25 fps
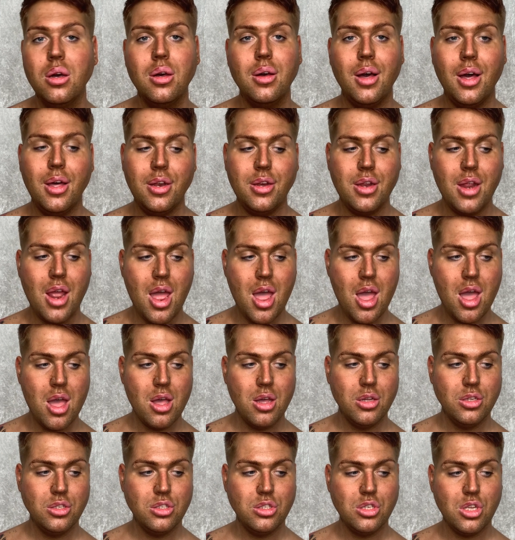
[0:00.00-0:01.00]
And yeah,
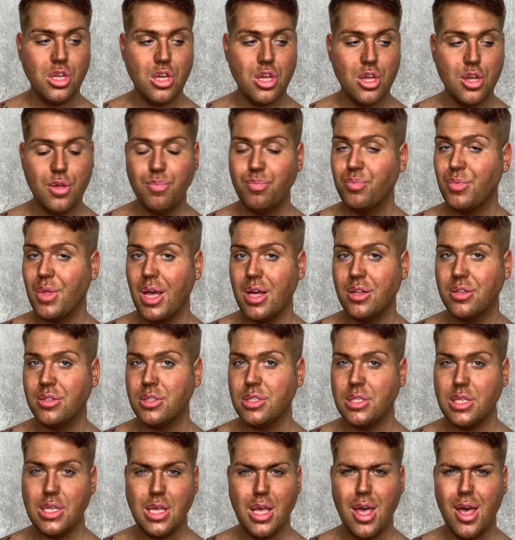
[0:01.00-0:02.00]
so I'll
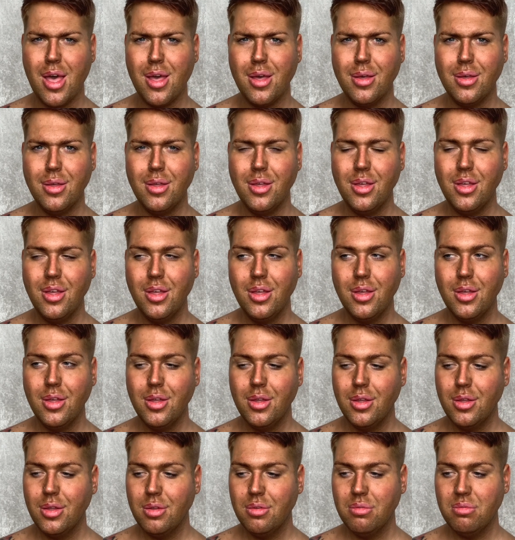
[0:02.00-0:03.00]
see you
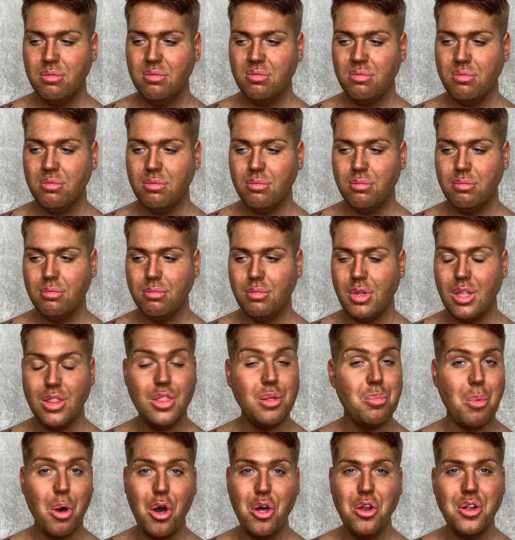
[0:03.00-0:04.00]
in the
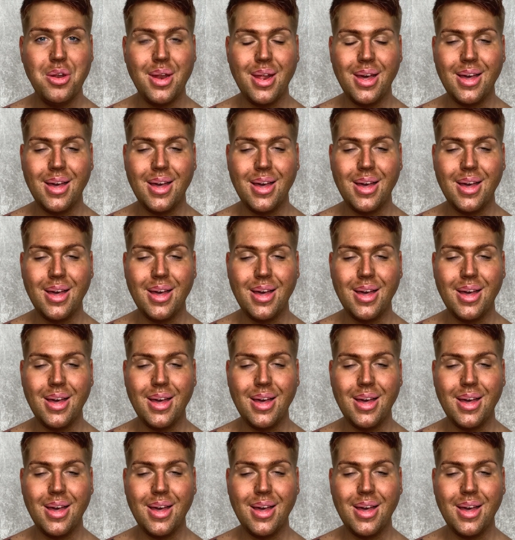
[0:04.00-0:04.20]
morning, I